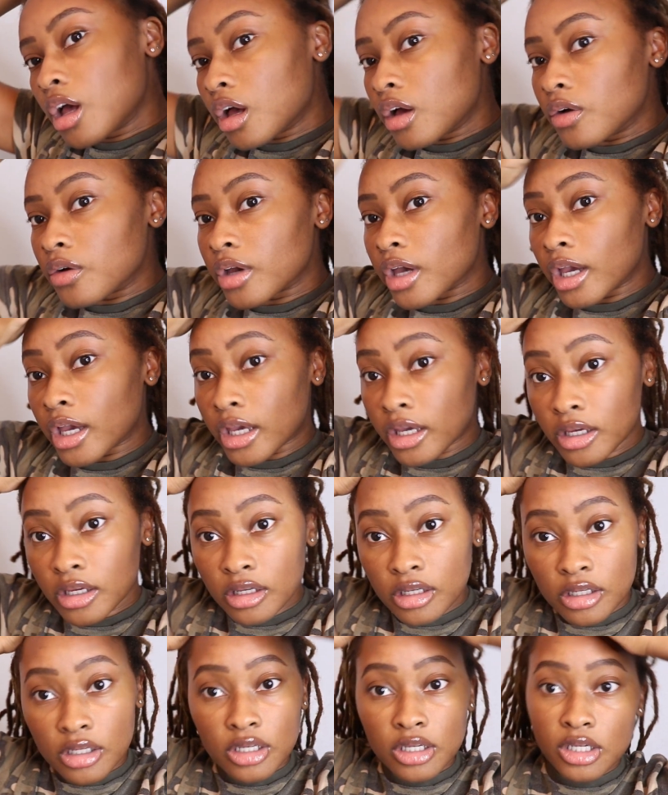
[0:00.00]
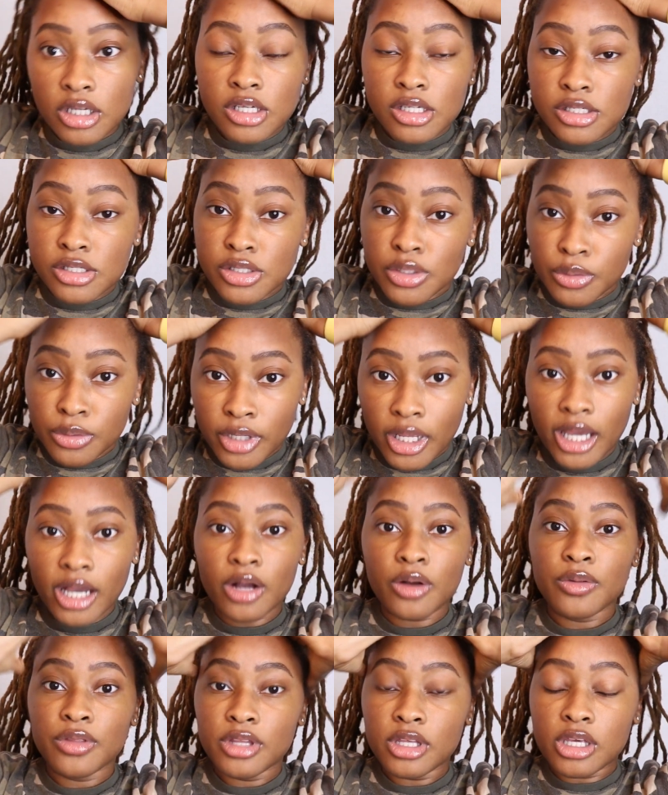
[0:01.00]
Okay, so
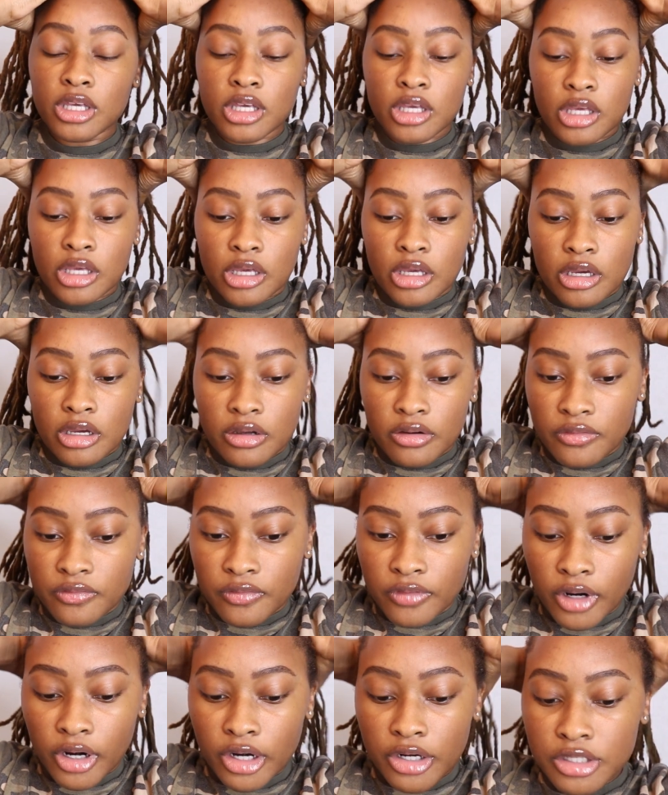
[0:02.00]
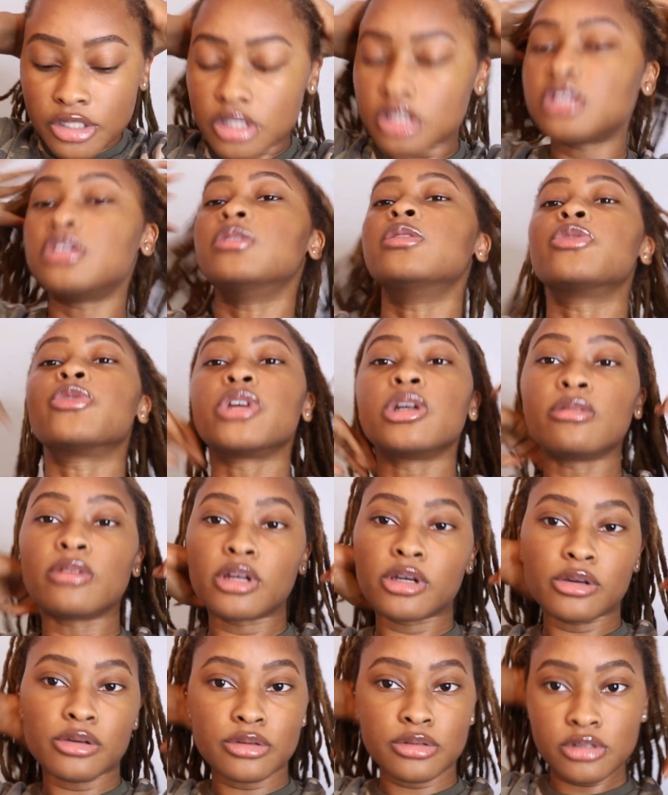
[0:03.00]
now the first 2-3
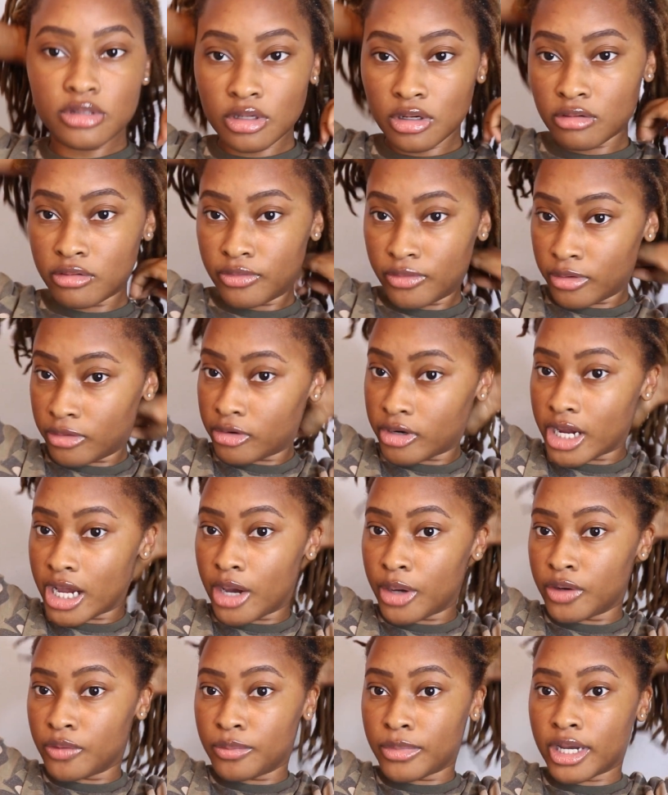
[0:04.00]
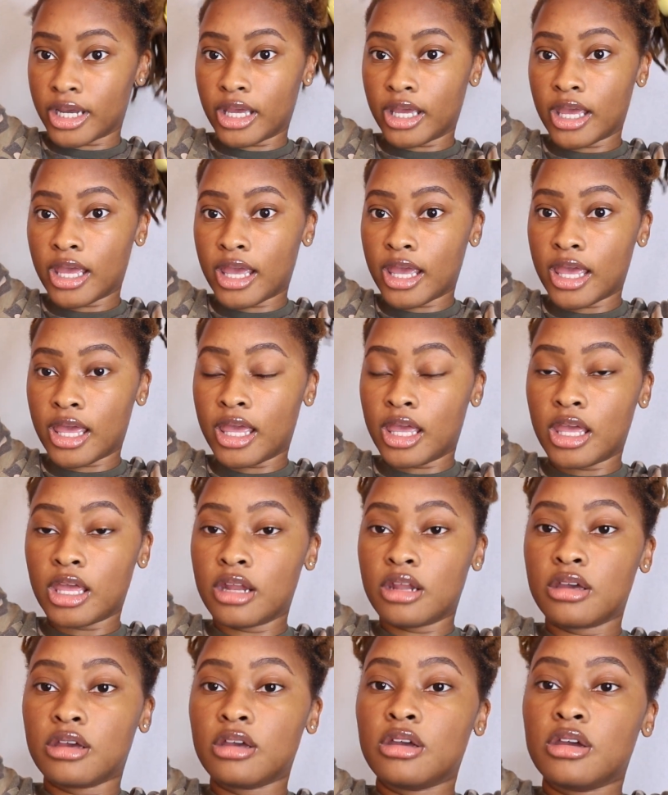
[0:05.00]
rows of the crown of my
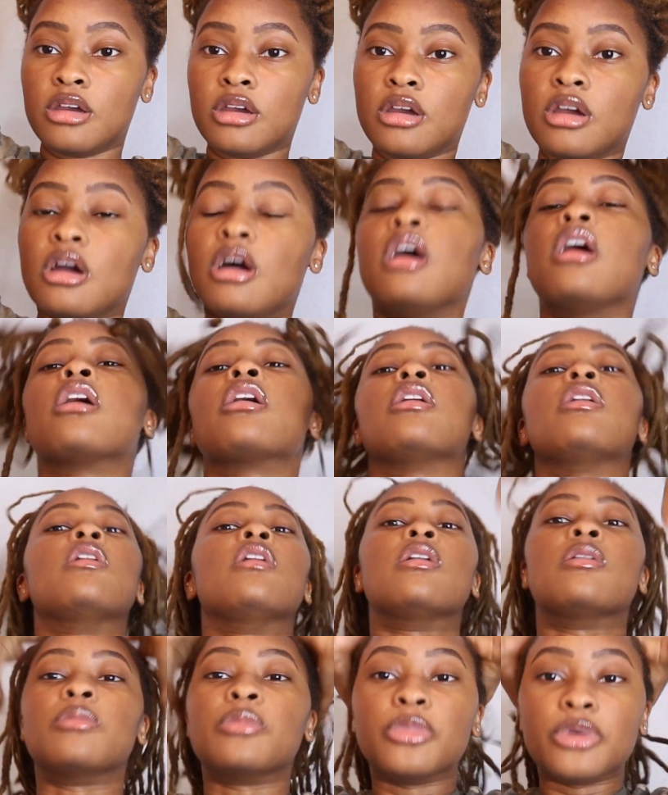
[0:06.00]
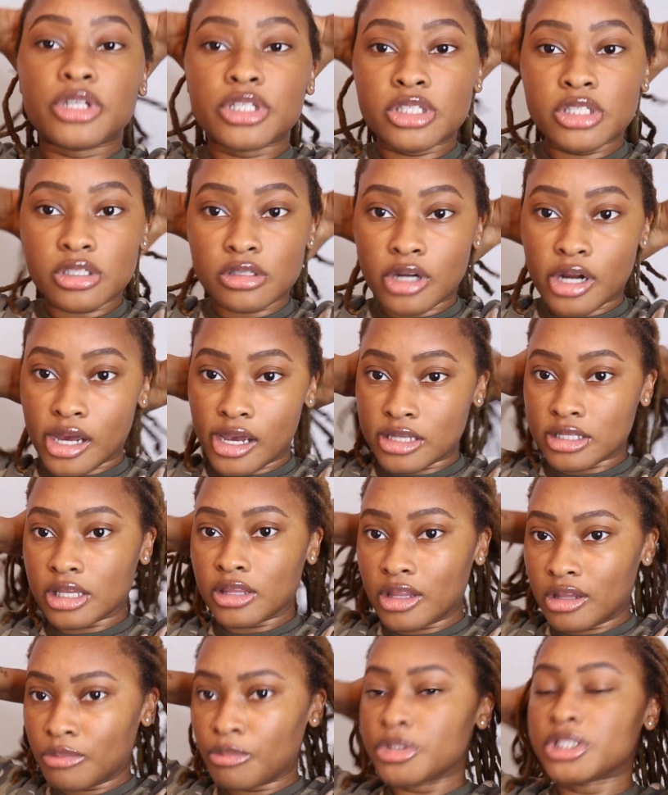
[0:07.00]
head are all moisturized,
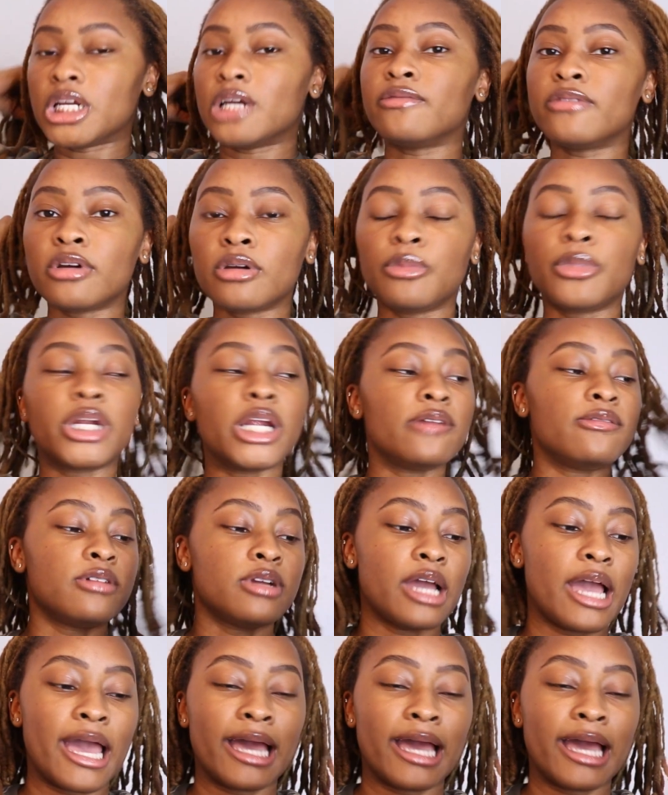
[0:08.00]
and then whatever